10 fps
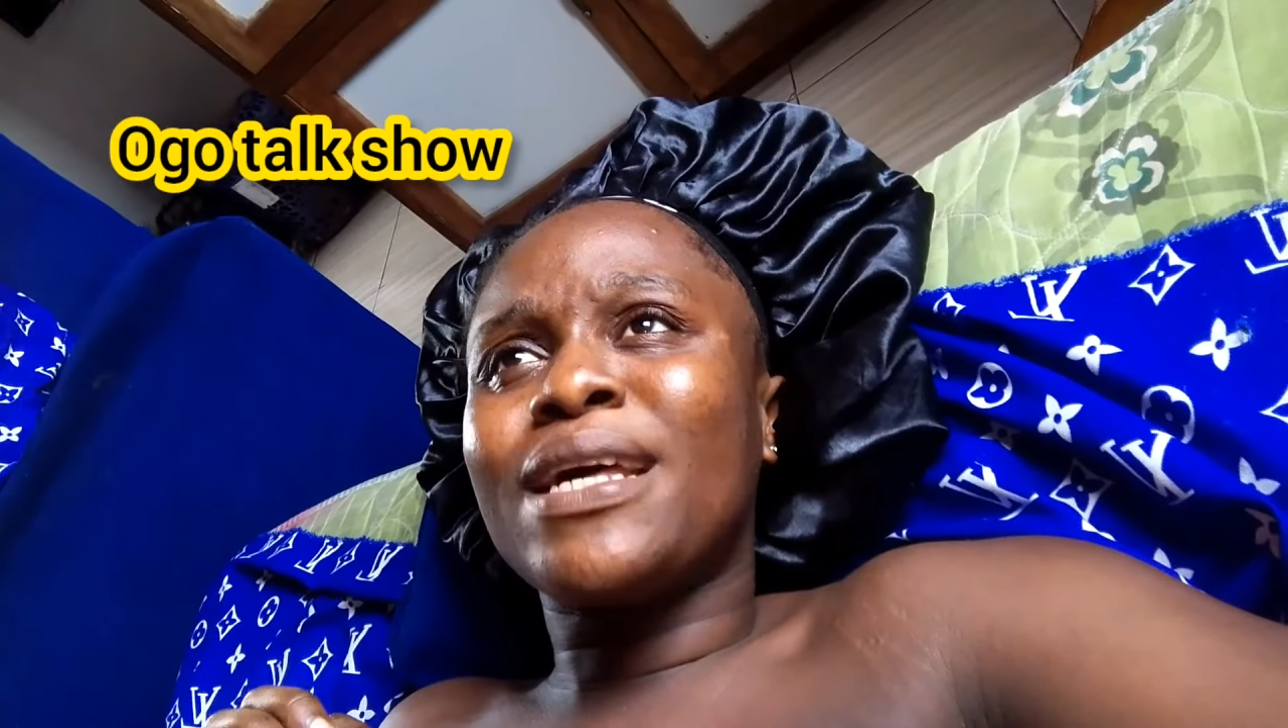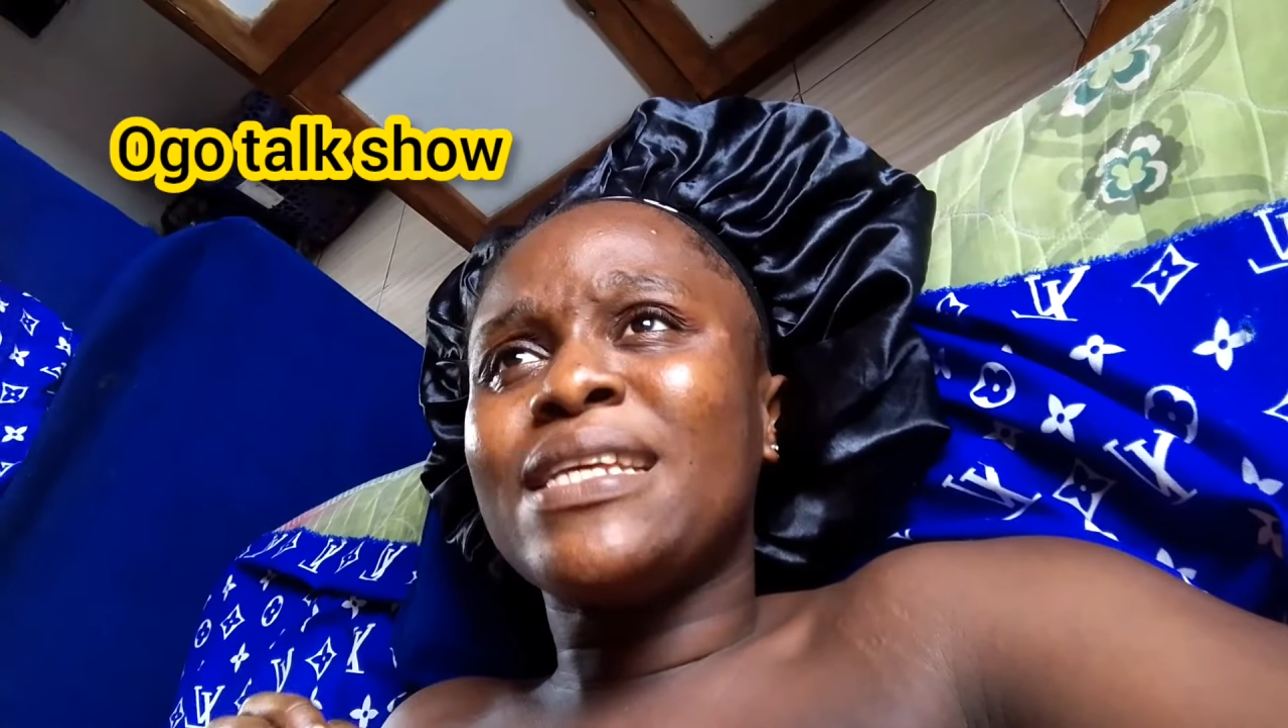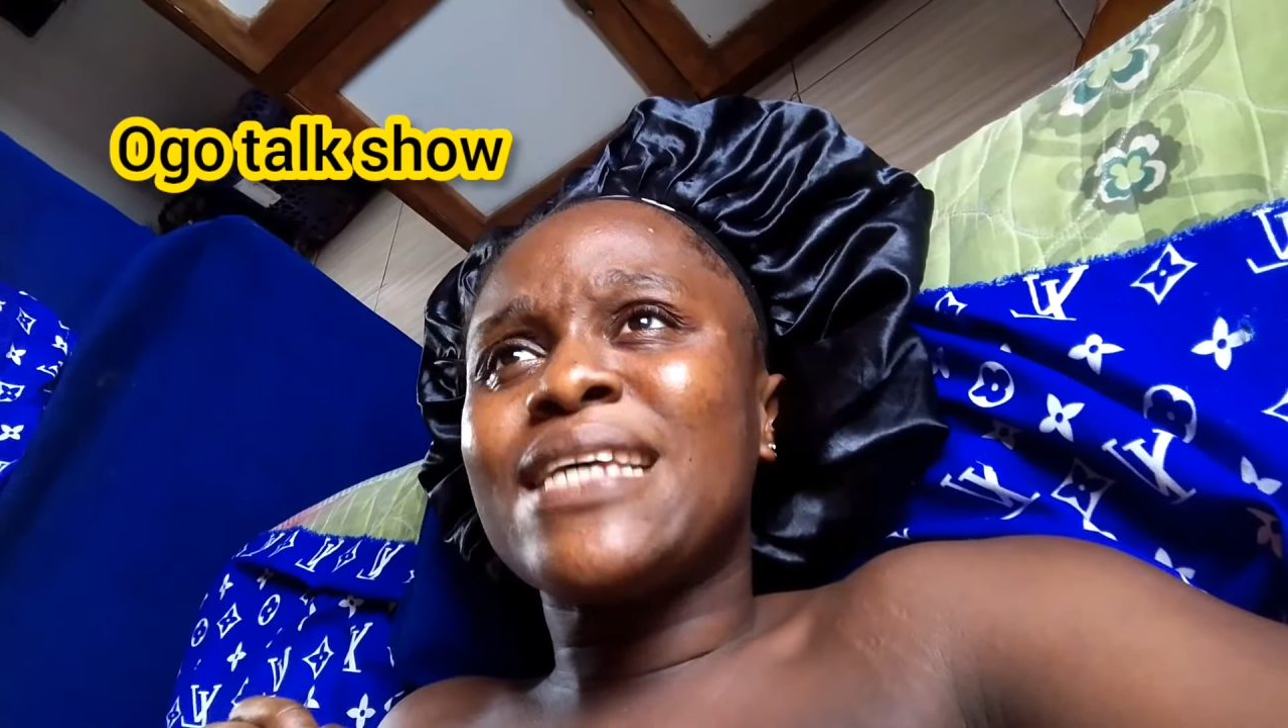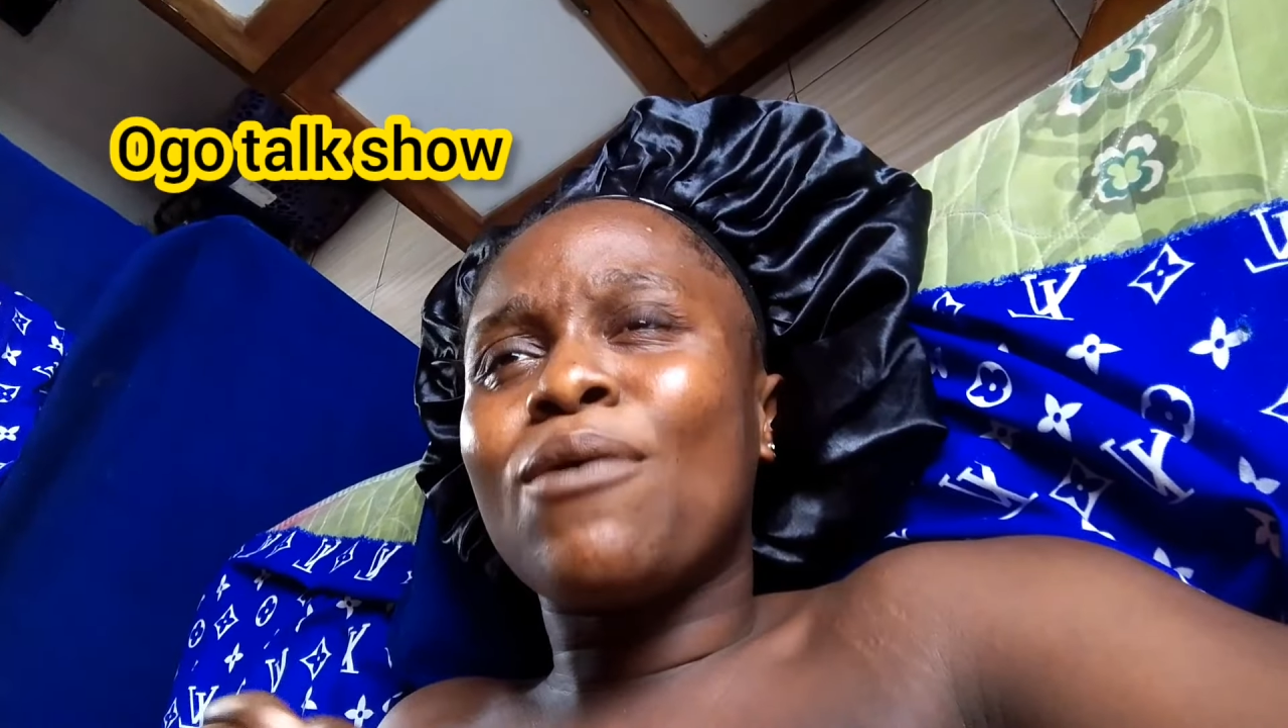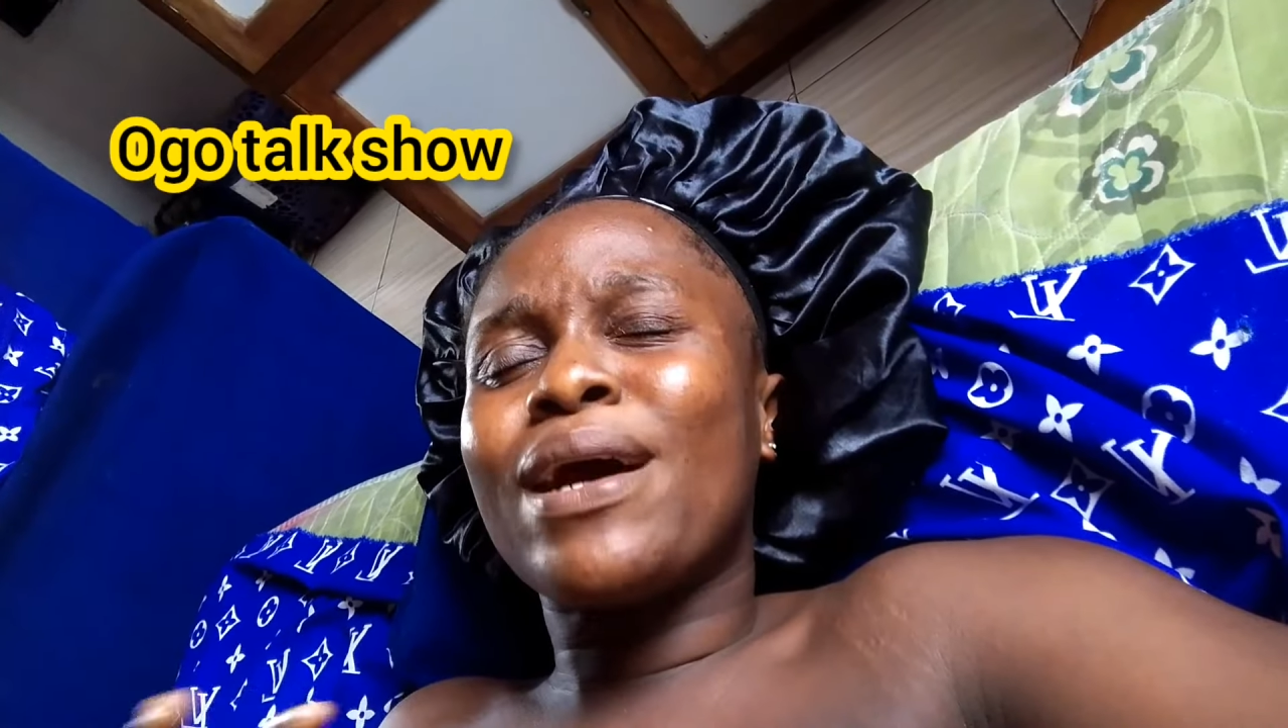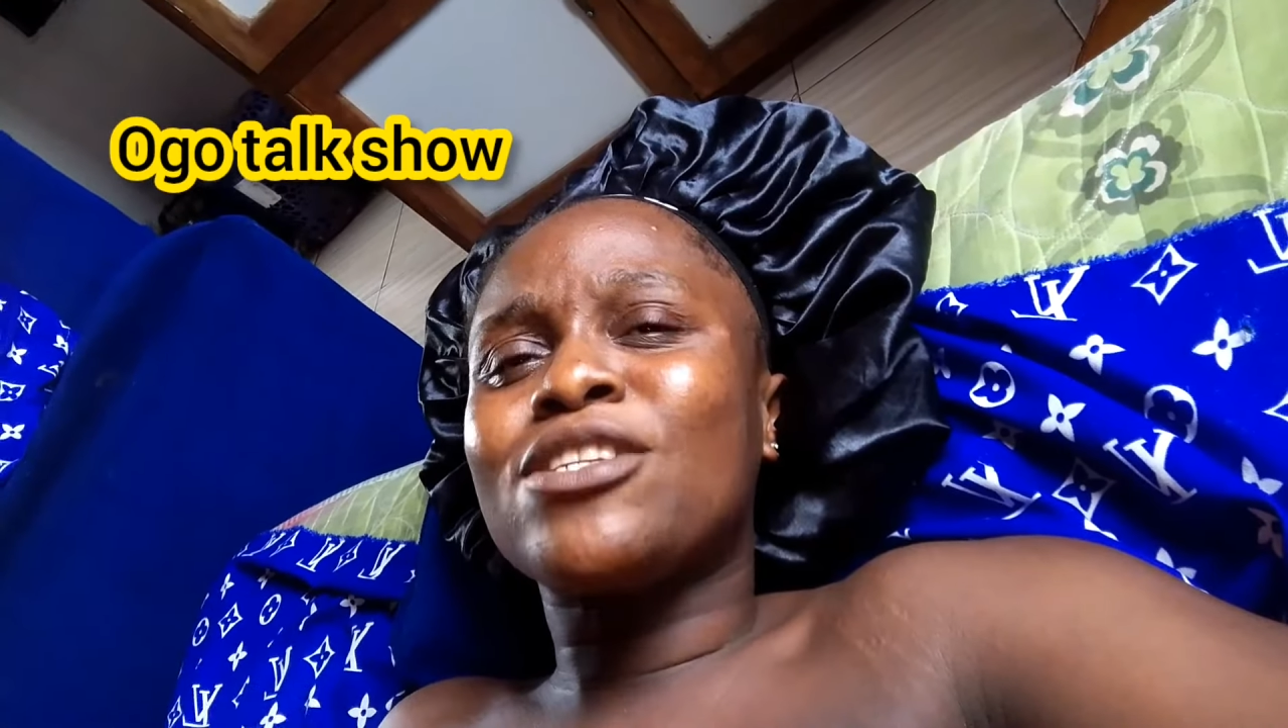that is how